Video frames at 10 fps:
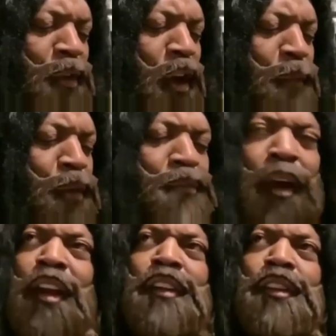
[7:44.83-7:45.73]
It
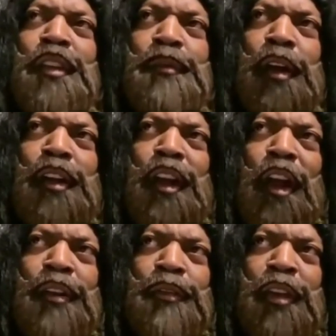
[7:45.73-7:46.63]
look like it crashed
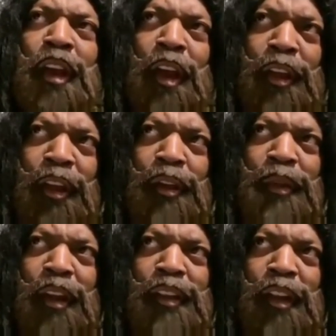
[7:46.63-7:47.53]
down, then all of a